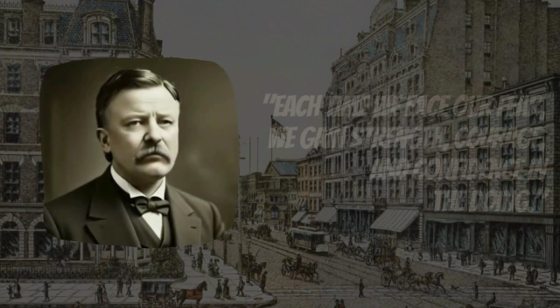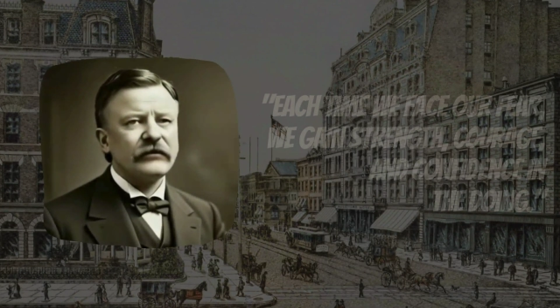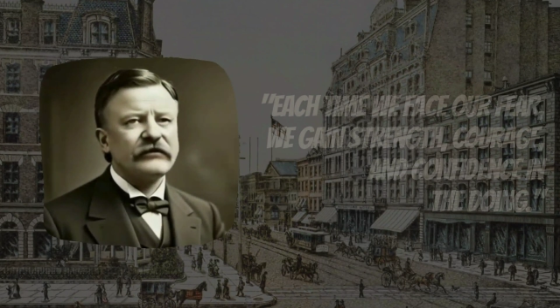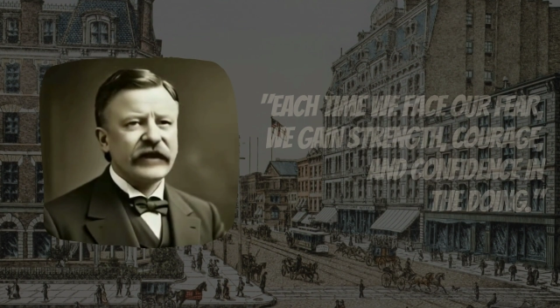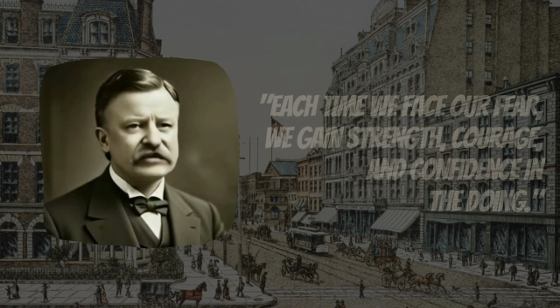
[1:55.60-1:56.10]
we
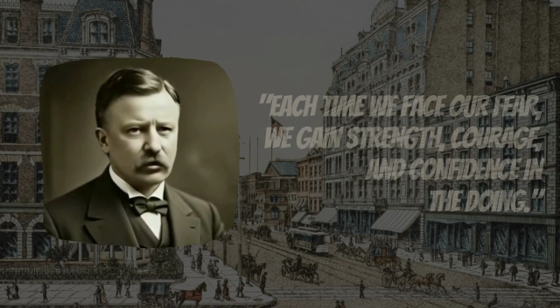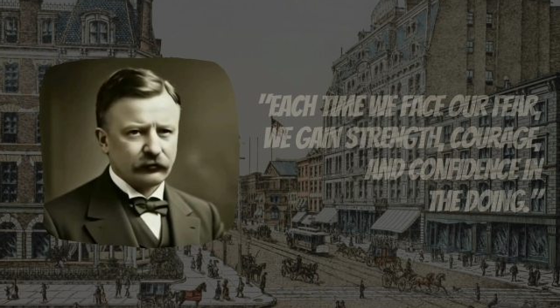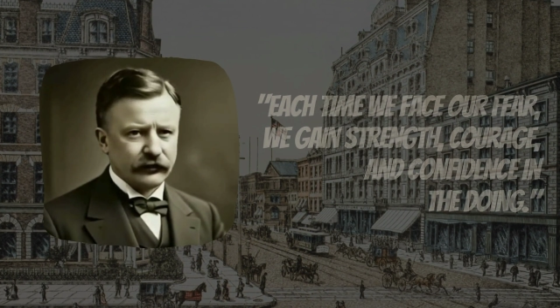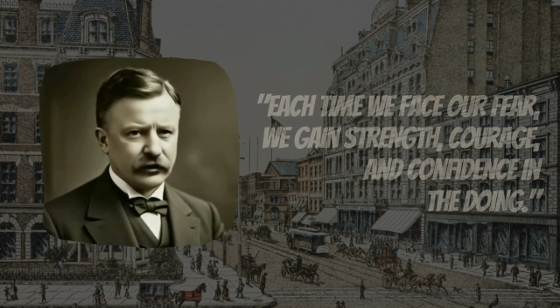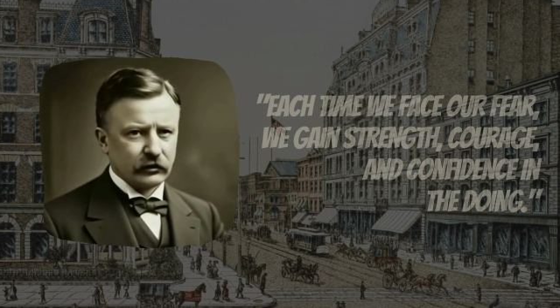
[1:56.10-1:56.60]
face our
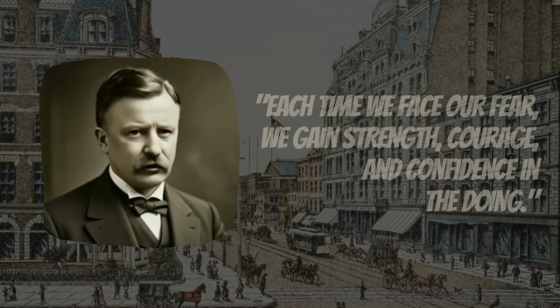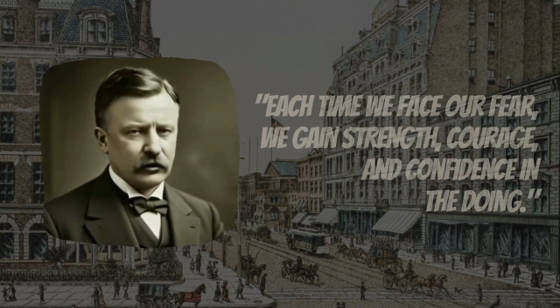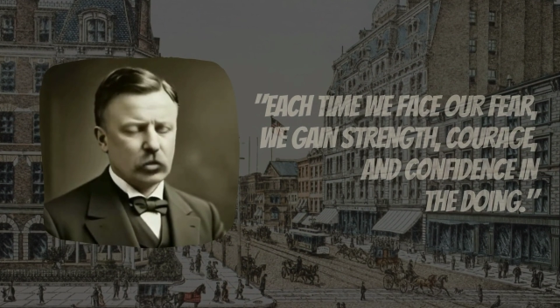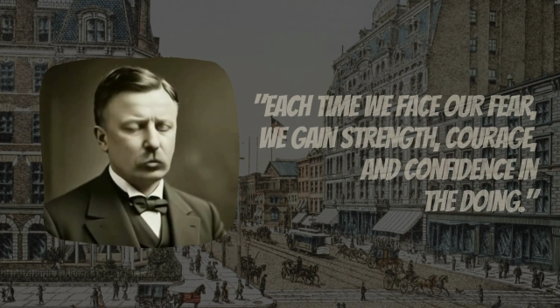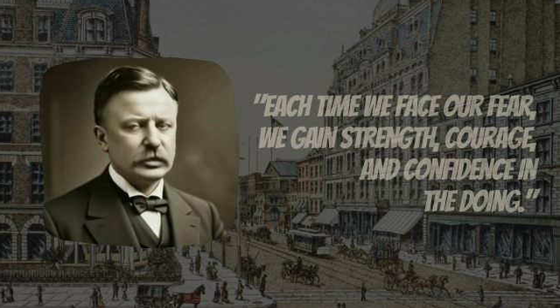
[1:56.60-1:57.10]
fear,
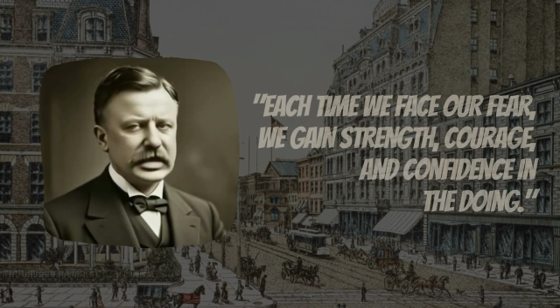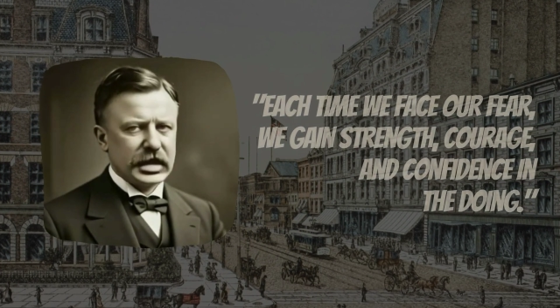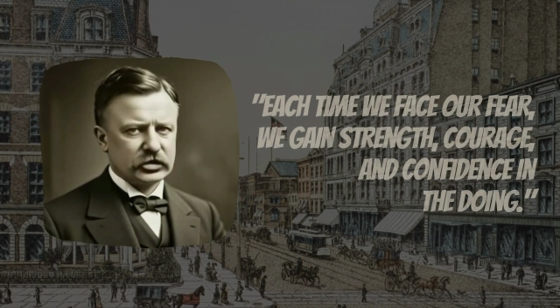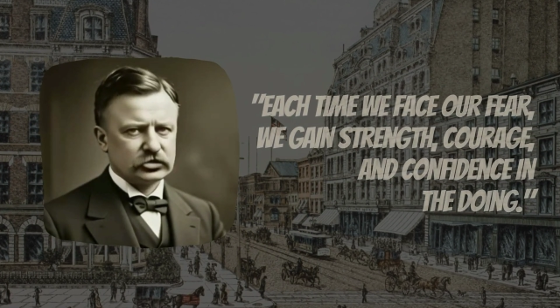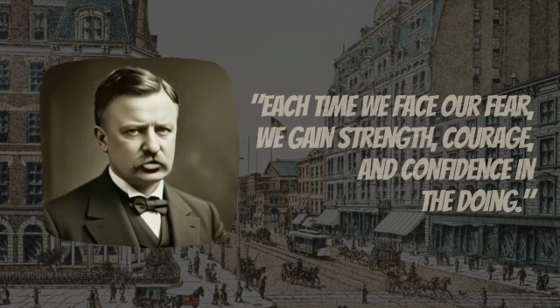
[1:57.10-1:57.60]
we
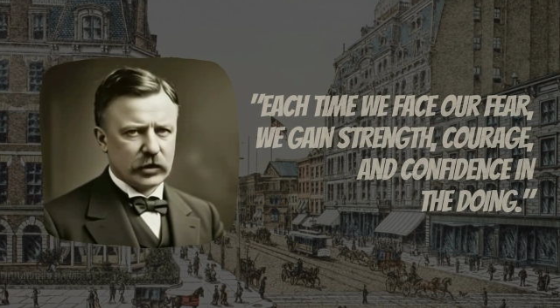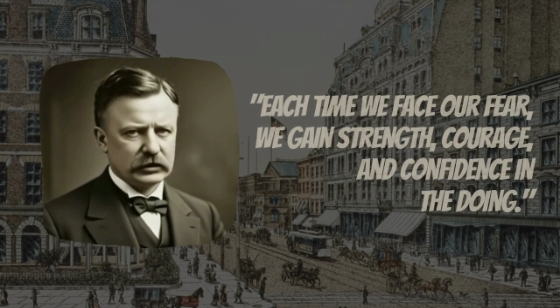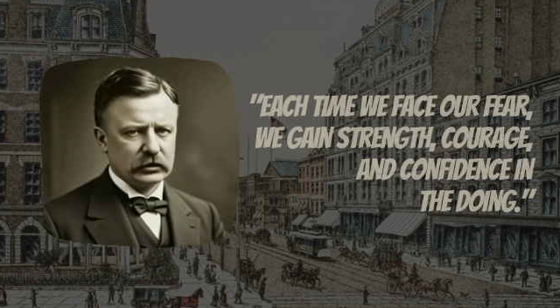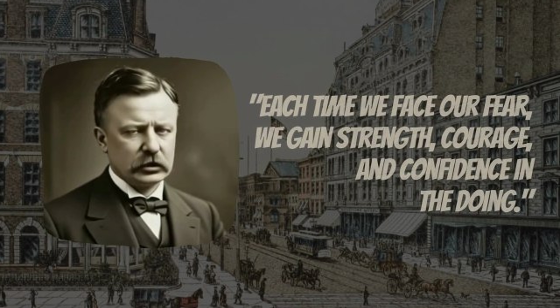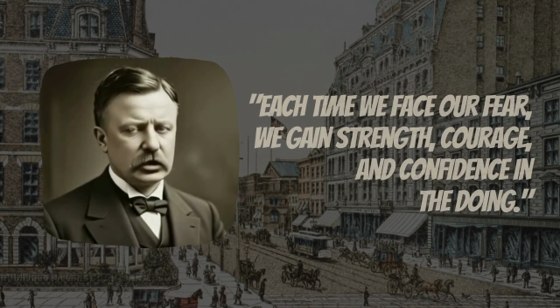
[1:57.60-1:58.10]
gain
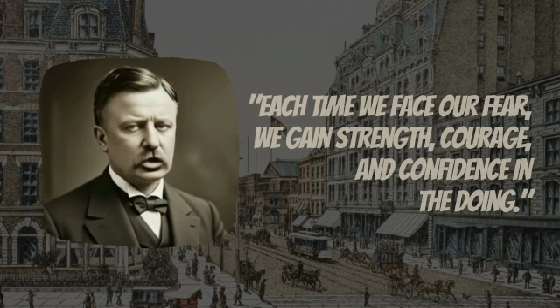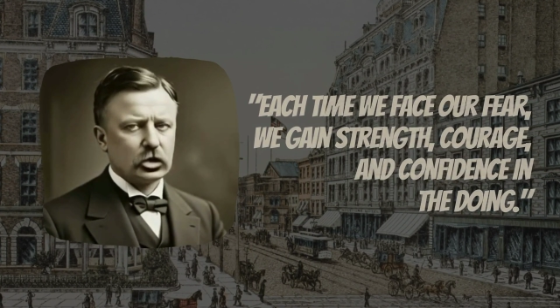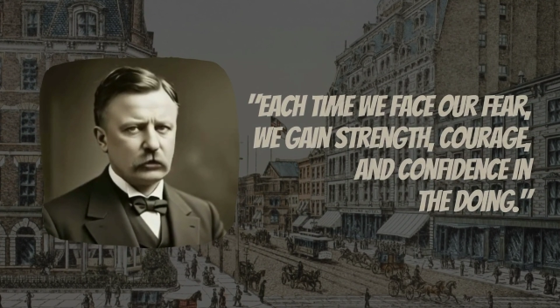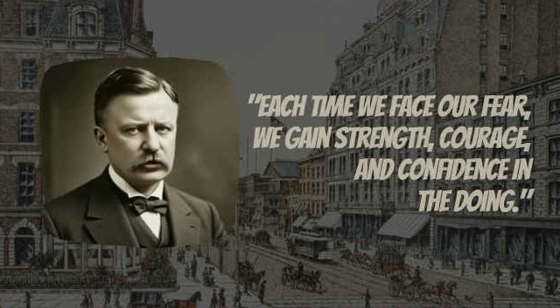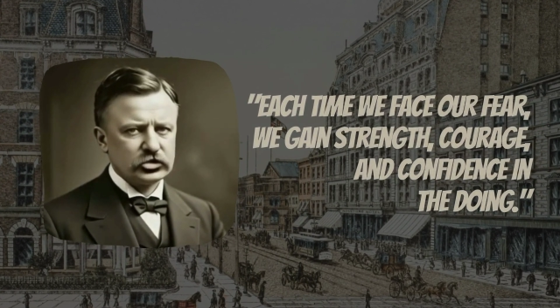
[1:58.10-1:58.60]
strength,
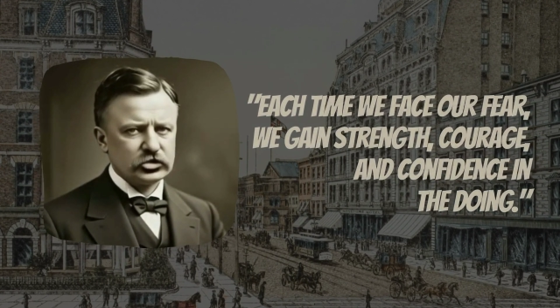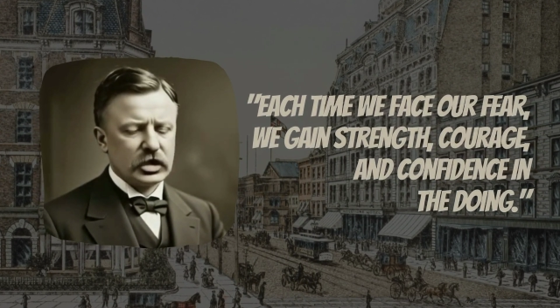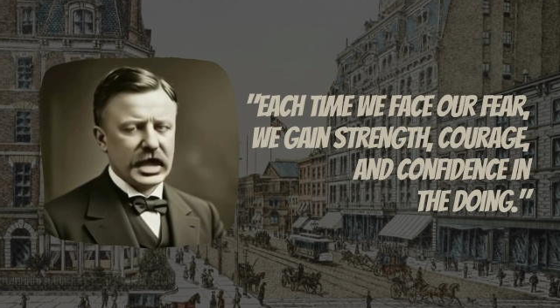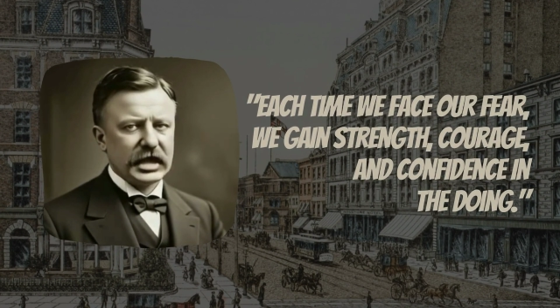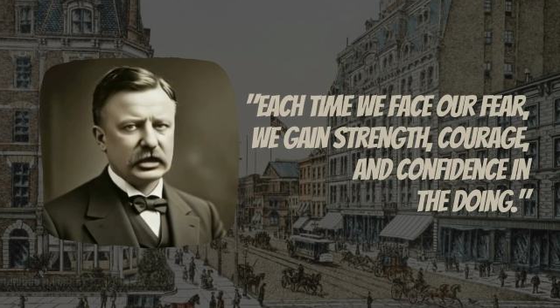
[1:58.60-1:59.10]
courage,
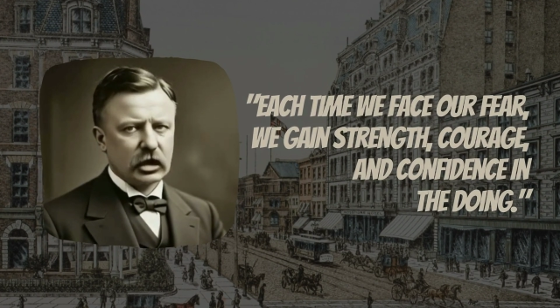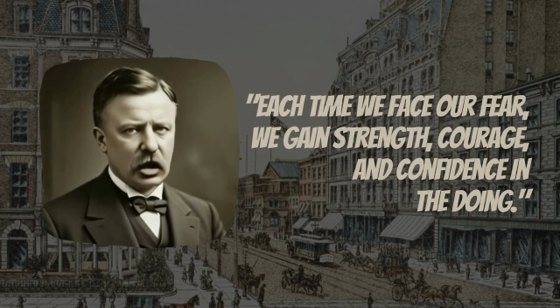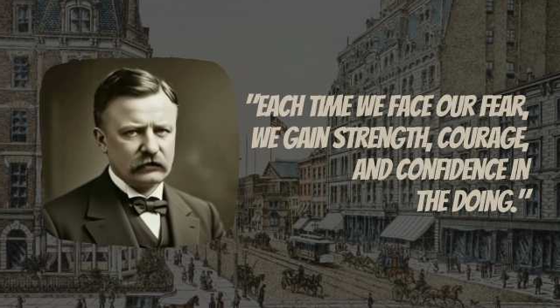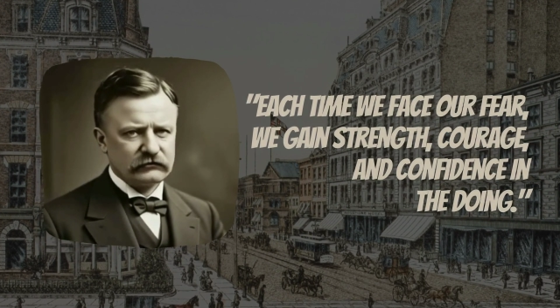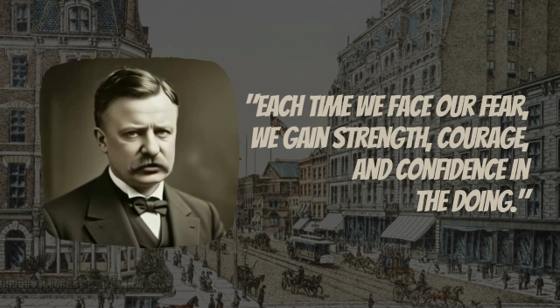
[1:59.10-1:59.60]
and
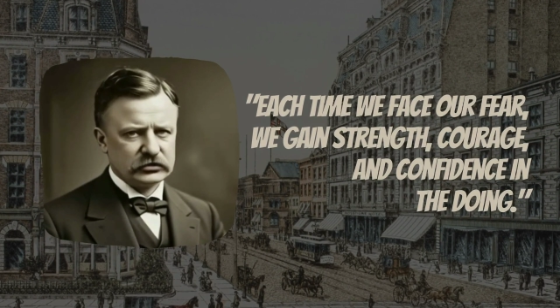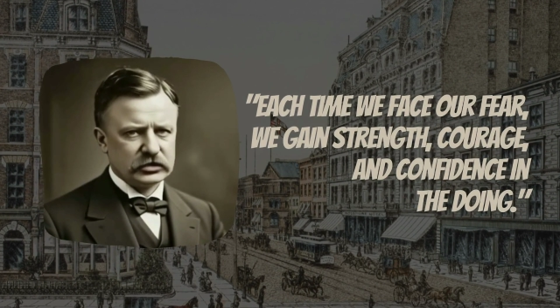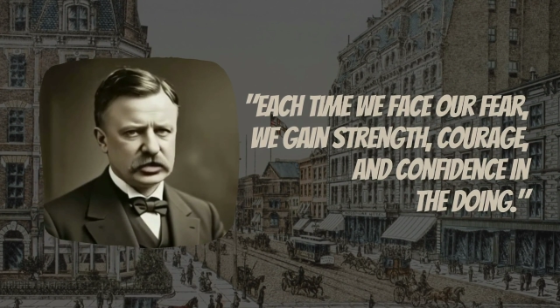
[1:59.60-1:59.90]
confidence